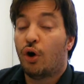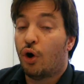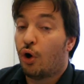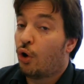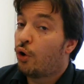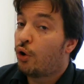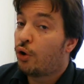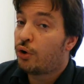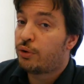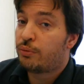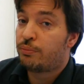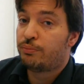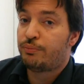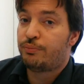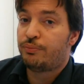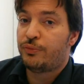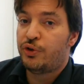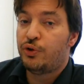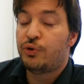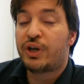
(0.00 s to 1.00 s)
Or
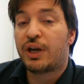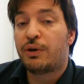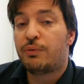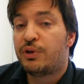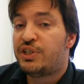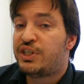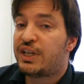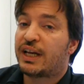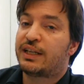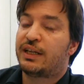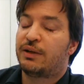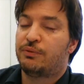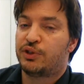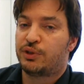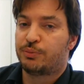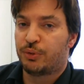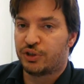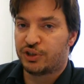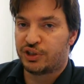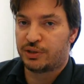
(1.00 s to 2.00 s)
you can reject the
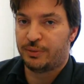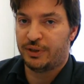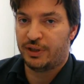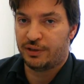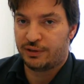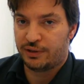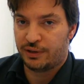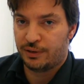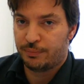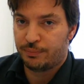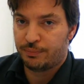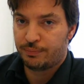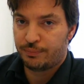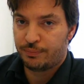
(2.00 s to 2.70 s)
responsibility,